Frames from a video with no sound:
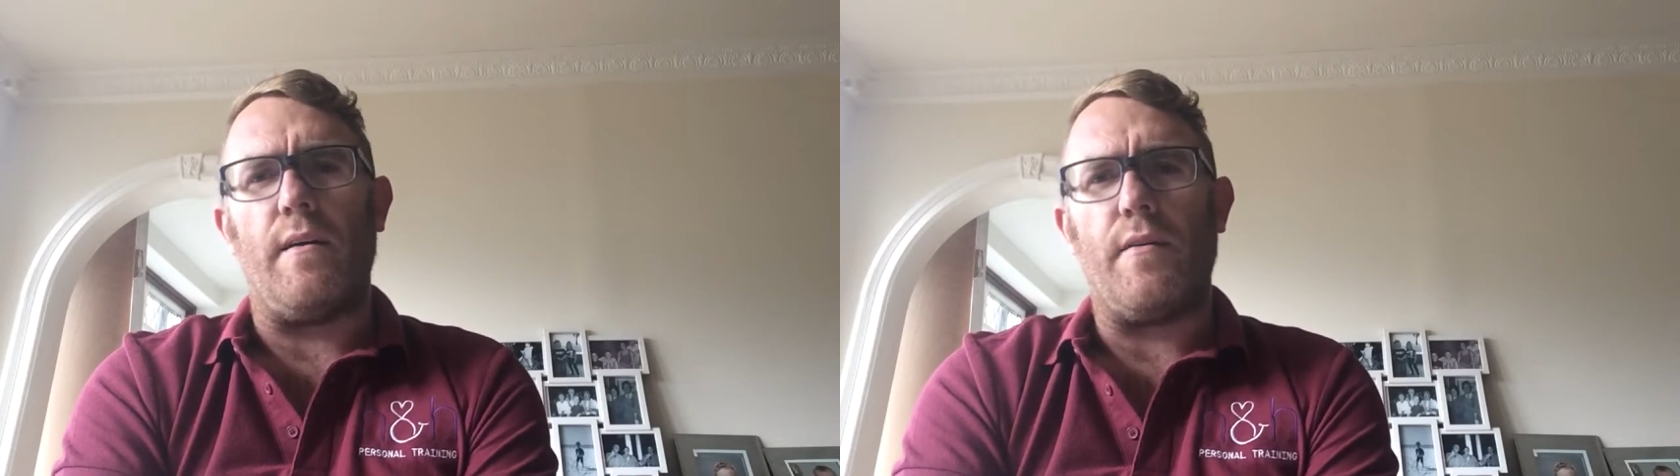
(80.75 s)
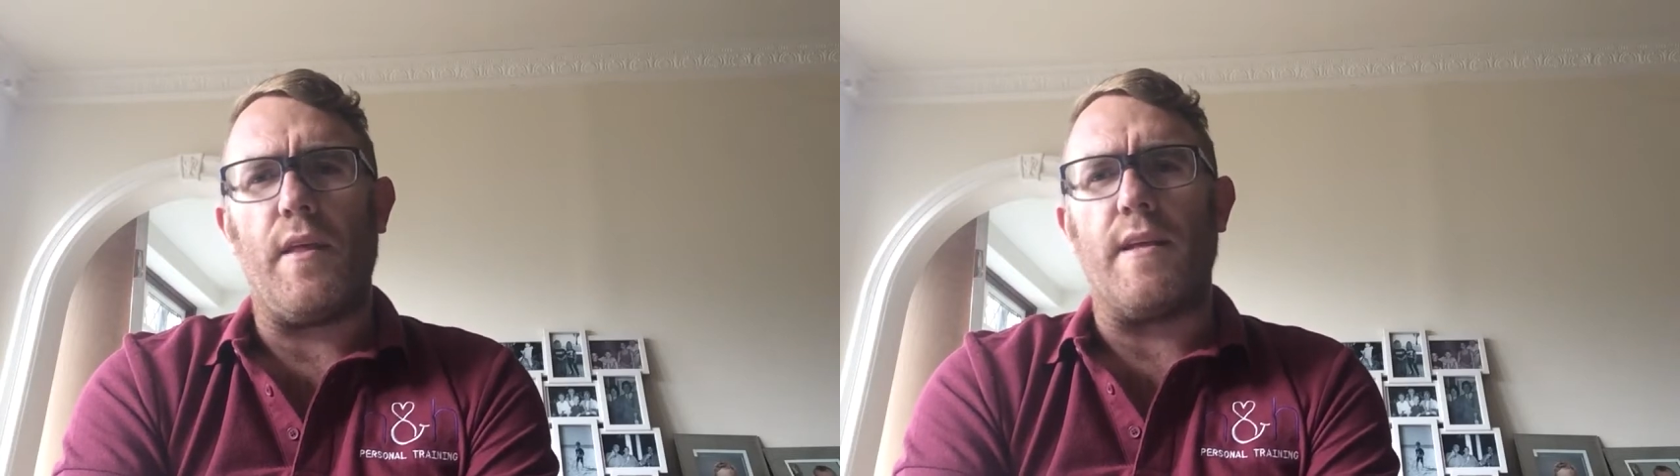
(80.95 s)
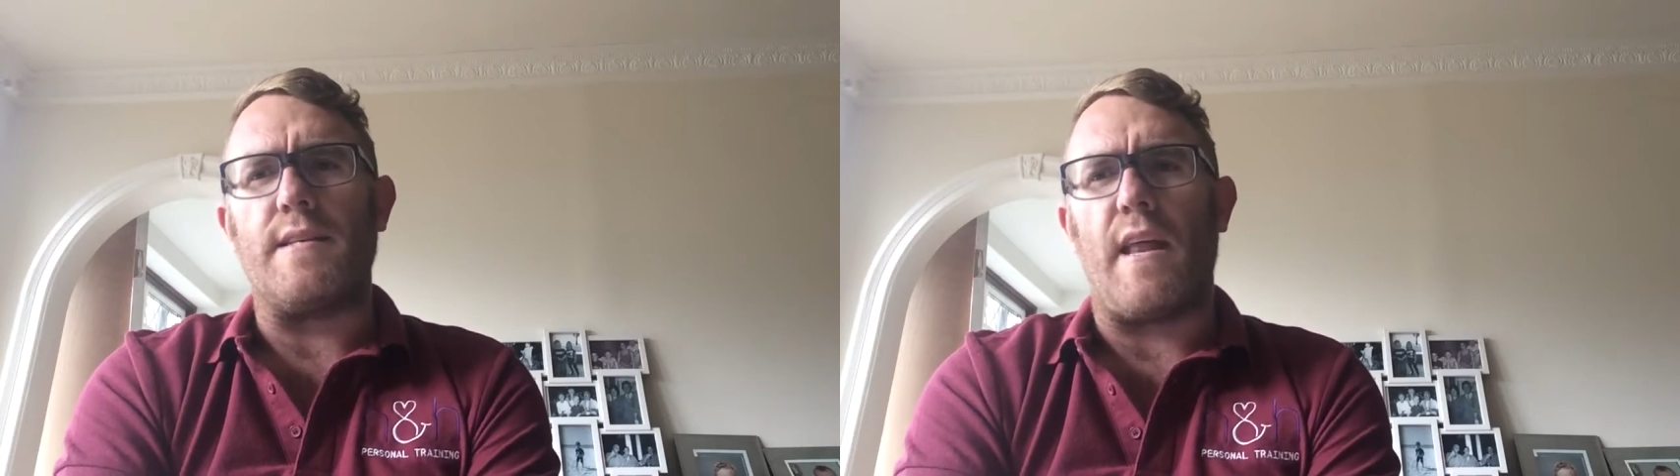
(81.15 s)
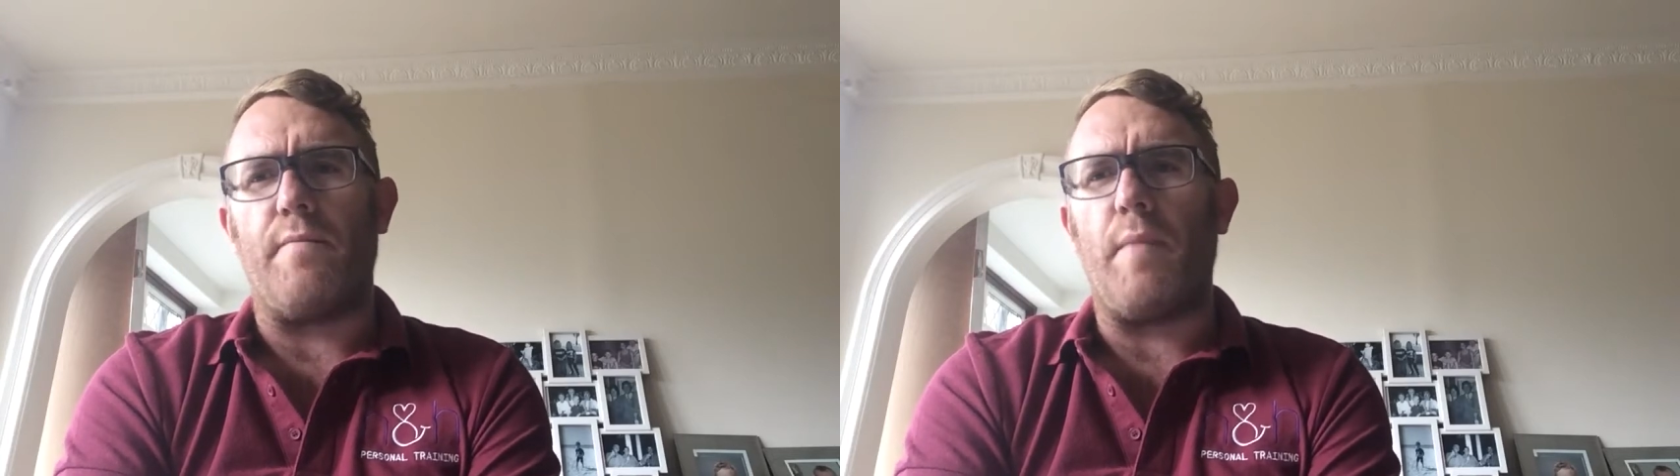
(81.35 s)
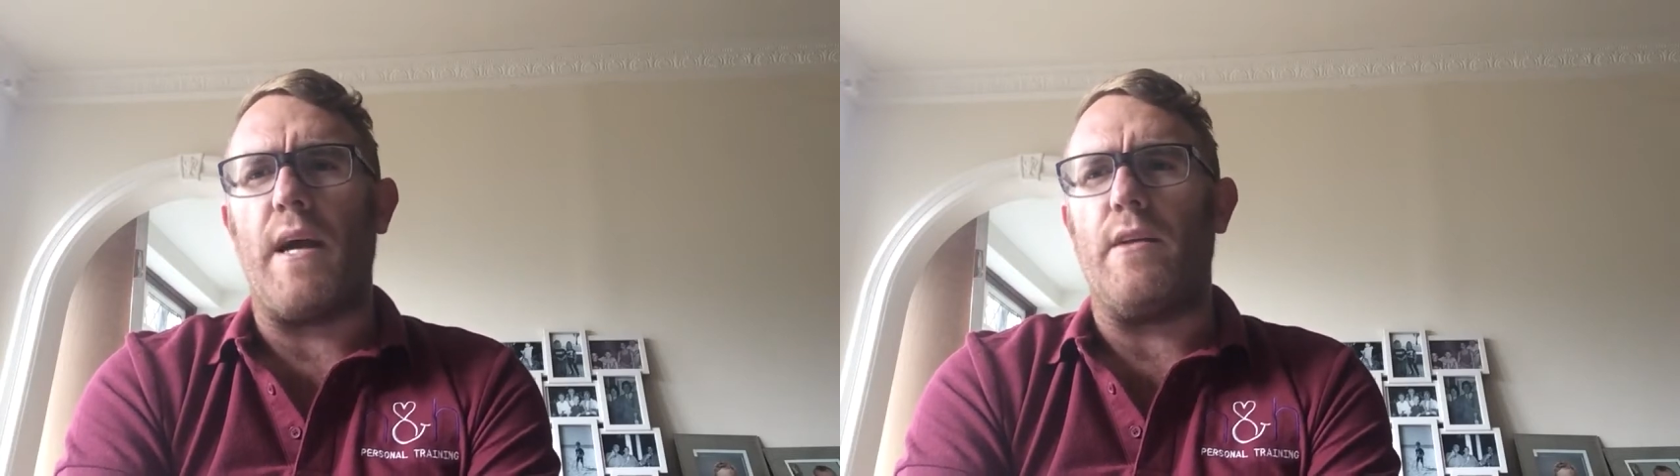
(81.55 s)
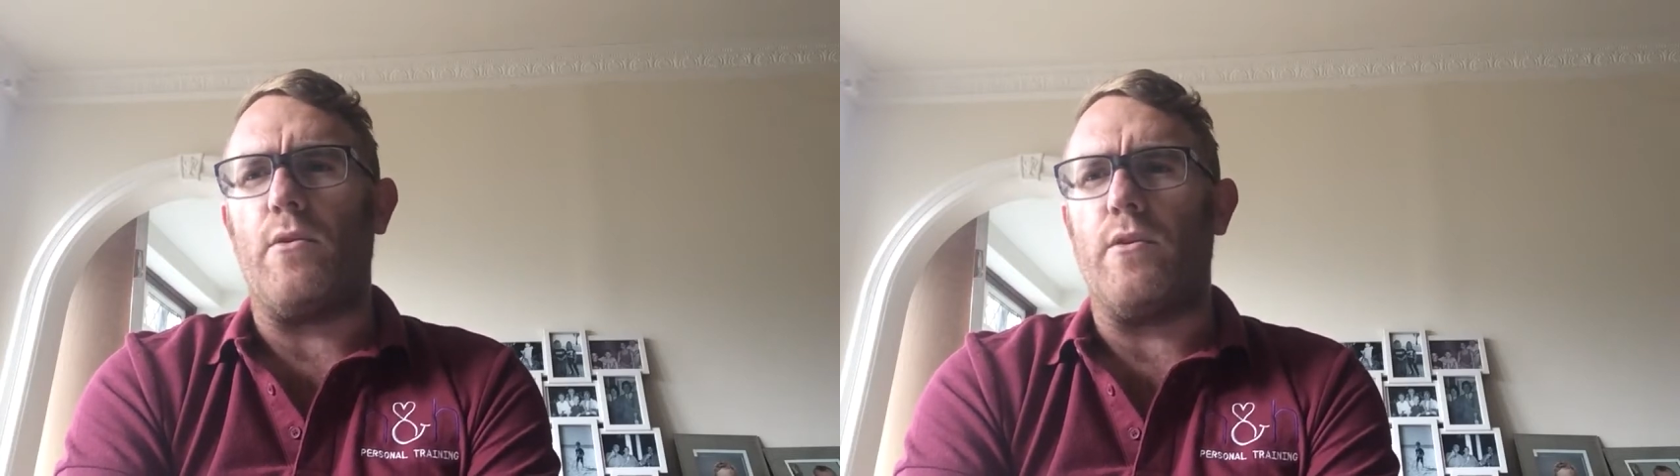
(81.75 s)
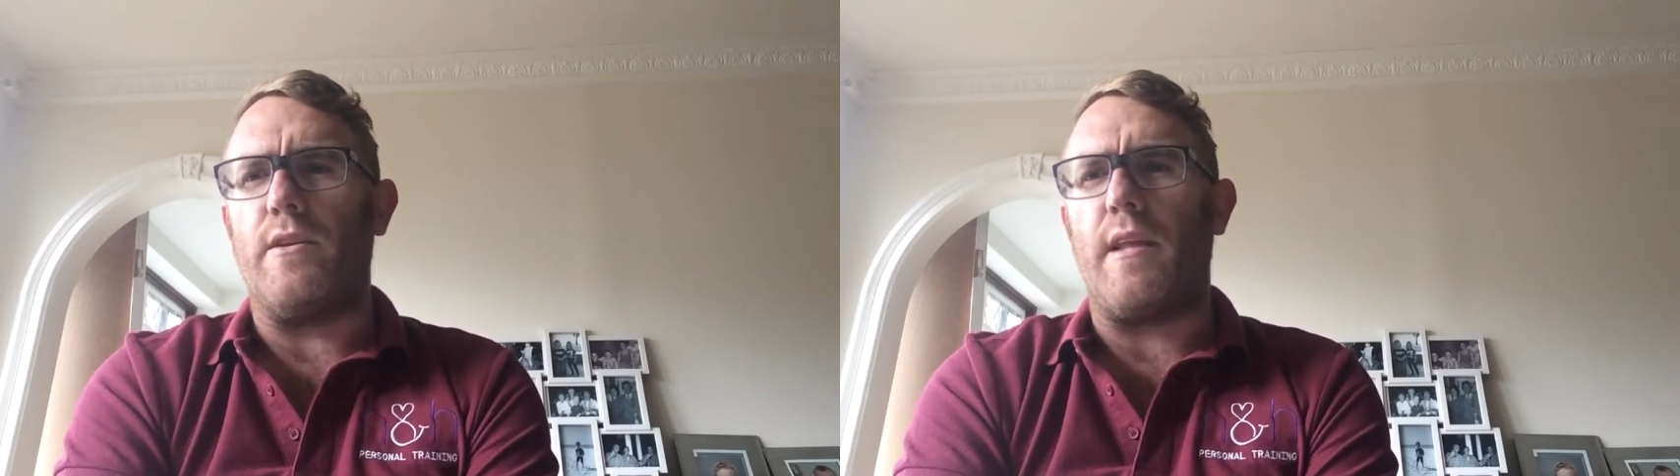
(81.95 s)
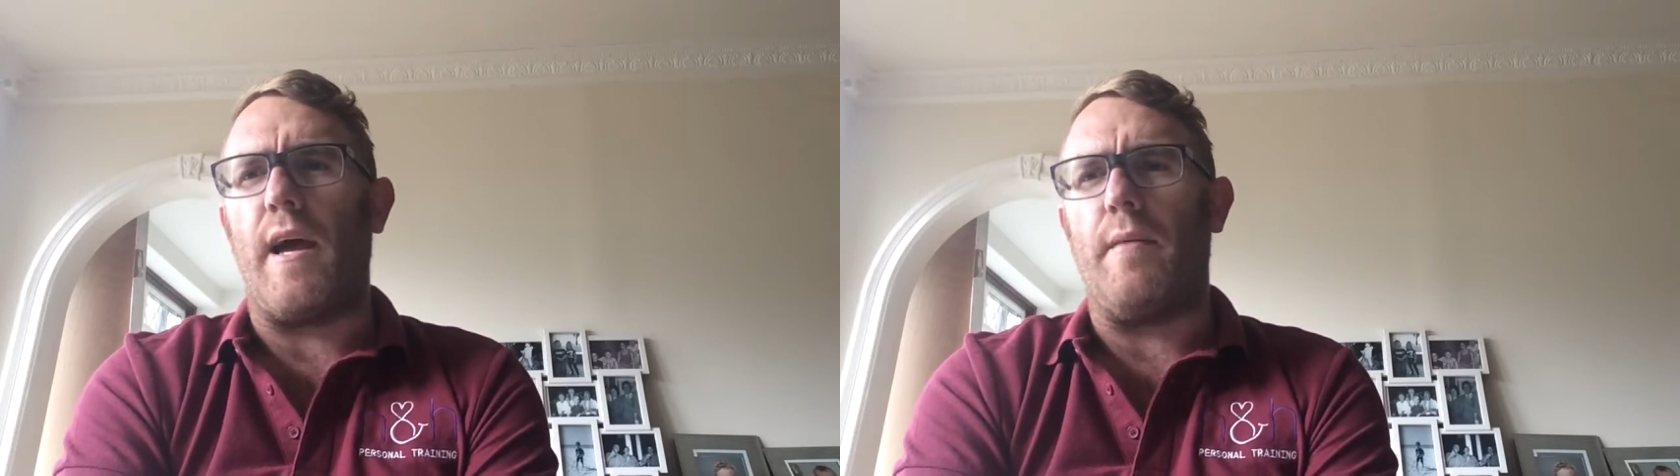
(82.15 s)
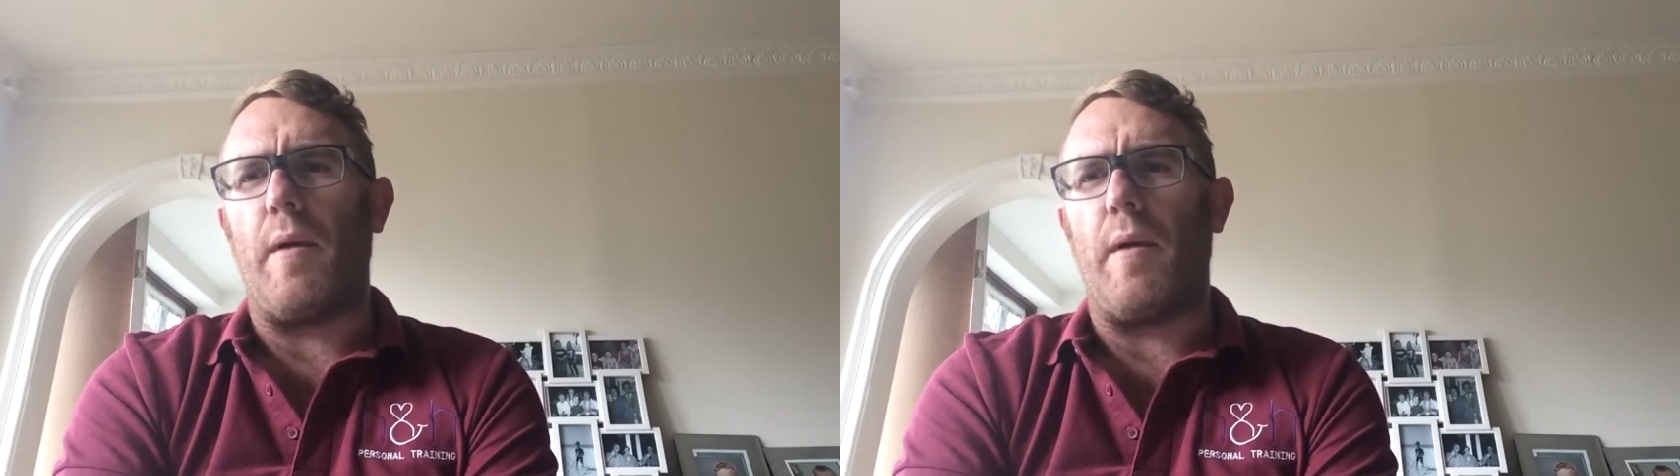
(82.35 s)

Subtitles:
things that are made on the day,